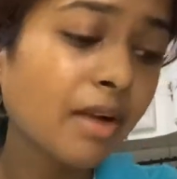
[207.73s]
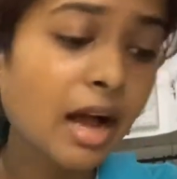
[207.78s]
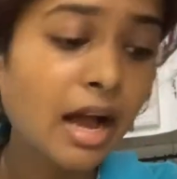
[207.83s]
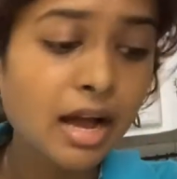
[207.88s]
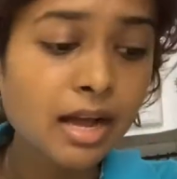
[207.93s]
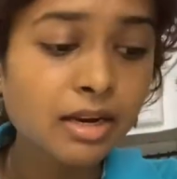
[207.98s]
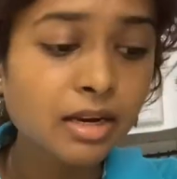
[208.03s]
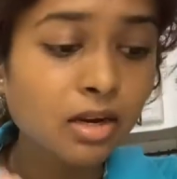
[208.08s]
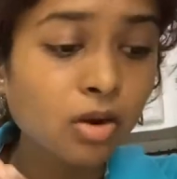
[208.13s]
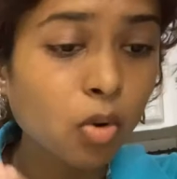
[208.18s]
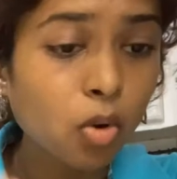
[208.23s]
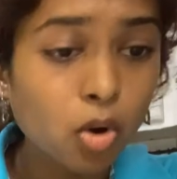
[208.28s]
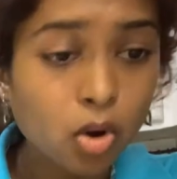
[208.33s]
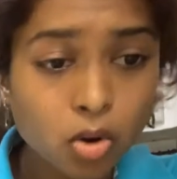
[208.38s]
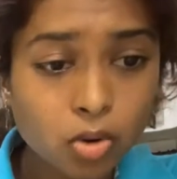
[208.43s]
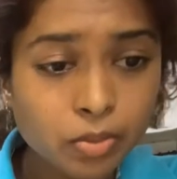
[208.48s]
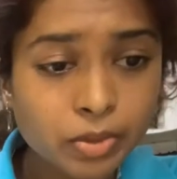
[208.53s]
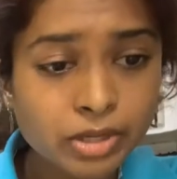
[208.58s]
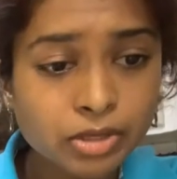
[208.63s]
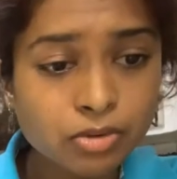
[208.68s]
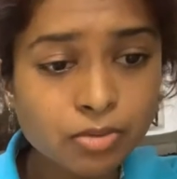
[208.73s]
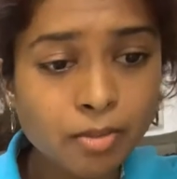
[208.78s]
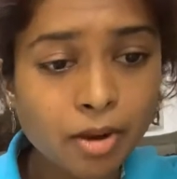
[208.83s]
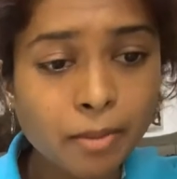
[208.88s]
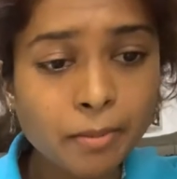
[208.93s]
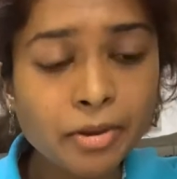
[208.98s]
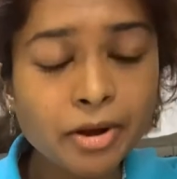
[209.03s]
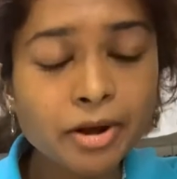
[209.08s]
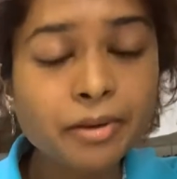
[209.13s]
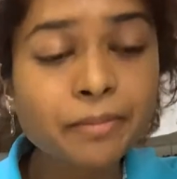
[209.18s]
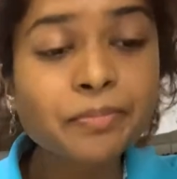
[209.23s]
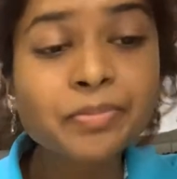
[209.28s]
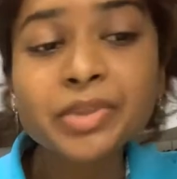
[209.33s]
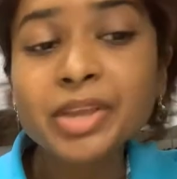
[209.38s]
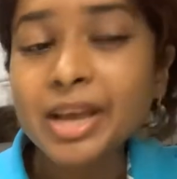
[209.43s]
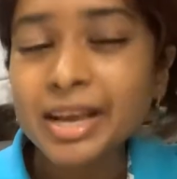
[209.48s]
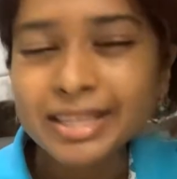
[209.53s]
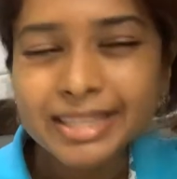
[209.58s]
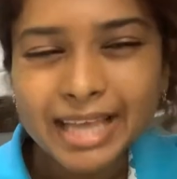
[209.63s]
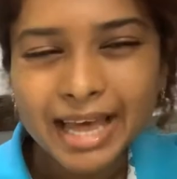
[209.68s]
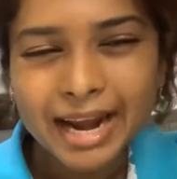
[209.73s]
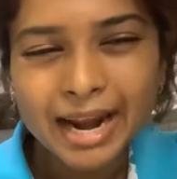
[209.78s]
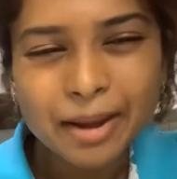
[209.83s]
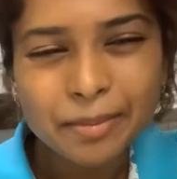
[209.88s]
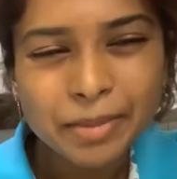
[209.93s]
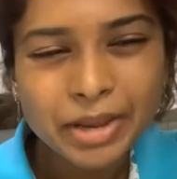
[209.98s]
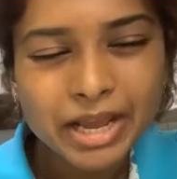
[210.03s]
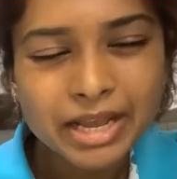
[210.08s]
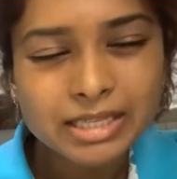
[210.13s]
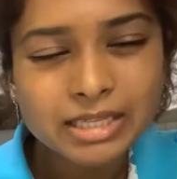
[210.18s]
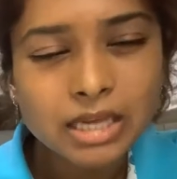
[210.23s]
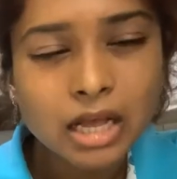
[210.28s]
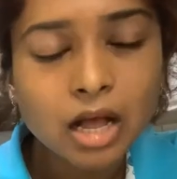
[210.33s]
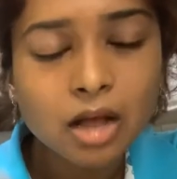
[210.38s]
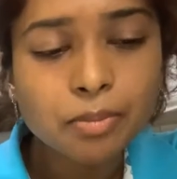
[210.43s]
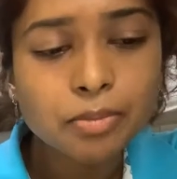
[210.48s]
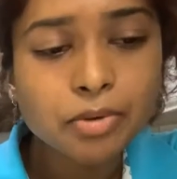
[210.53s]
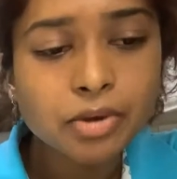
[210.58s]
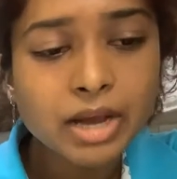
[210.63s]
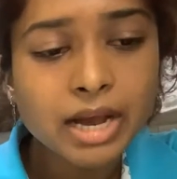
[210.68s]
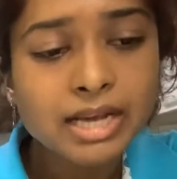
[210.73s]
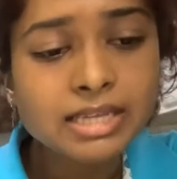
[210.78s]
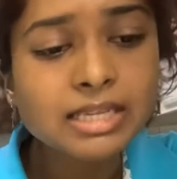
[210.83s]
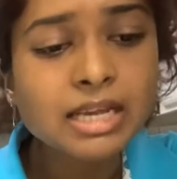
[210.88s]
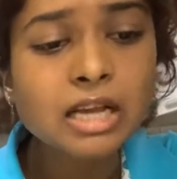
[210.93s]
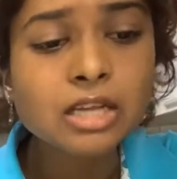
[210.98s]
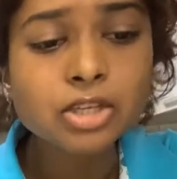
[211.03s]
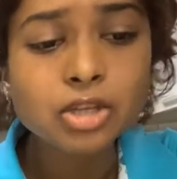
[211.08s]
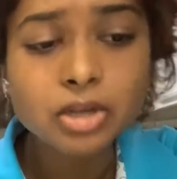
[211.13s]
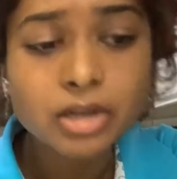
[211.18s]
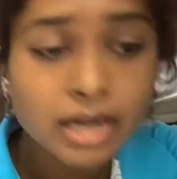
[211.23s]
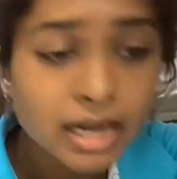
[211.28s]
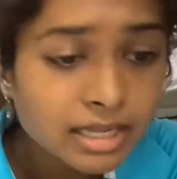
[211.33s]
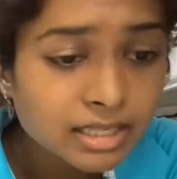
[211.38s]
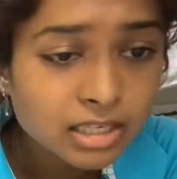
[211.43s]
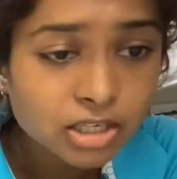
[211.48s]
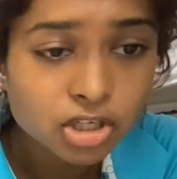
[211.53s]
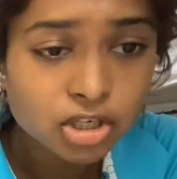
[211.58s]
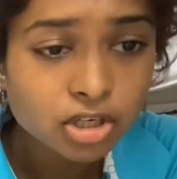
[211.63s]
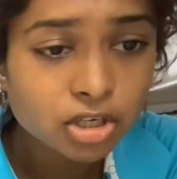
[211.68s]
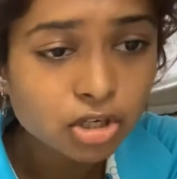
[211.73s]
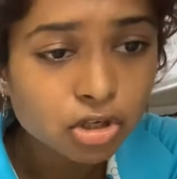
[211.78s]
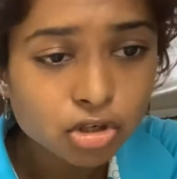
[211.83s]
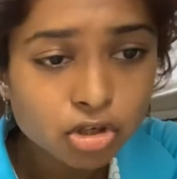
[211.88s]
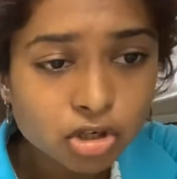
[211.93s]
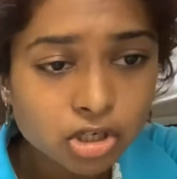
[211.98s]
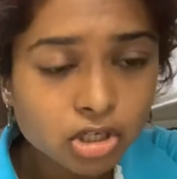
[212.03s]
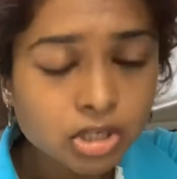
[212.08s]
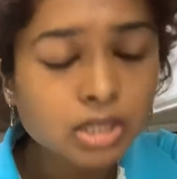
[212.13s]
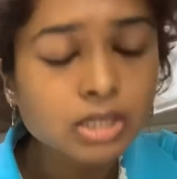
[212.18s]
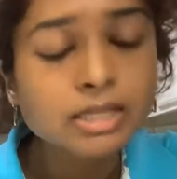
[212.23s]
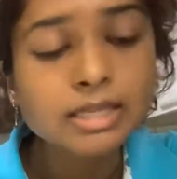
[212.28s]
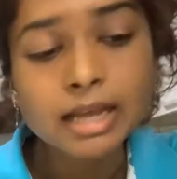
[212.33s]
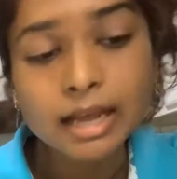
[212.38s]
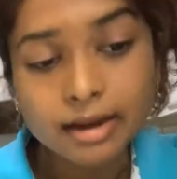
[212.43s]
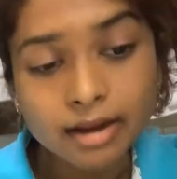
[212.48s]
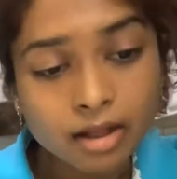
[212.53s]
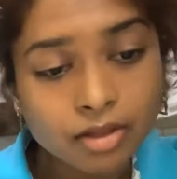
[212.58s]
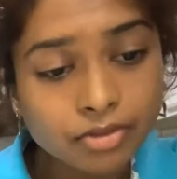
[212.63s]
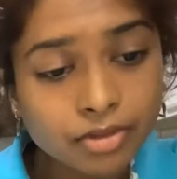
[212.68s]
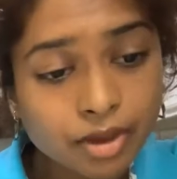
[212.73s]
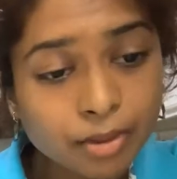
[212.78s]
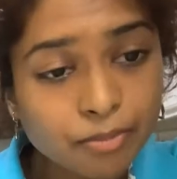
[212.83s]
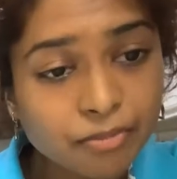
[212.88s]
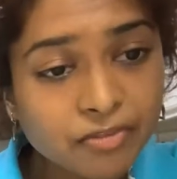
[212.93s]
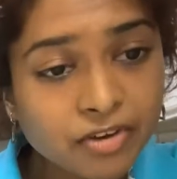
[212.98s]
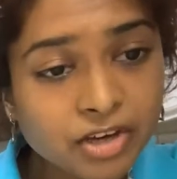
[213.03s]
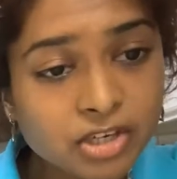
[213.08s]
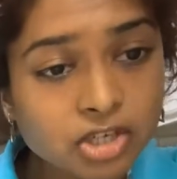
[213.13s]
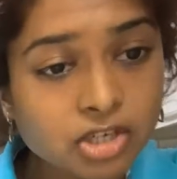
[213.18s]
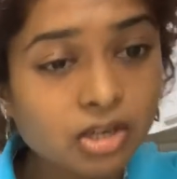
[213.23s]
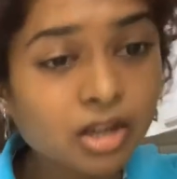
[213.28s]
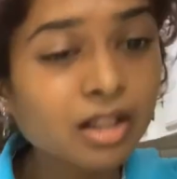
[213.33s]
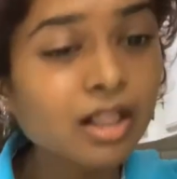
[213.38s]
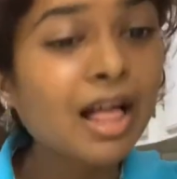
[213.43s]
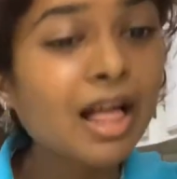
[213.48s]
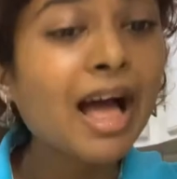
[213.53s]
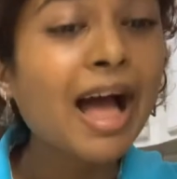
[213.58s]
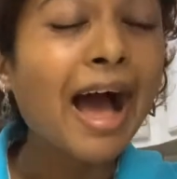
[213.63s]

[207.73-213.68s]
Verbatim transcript: And always remember that I'm here to help you guys as your dietitian, nutritionist, and healthcare professional.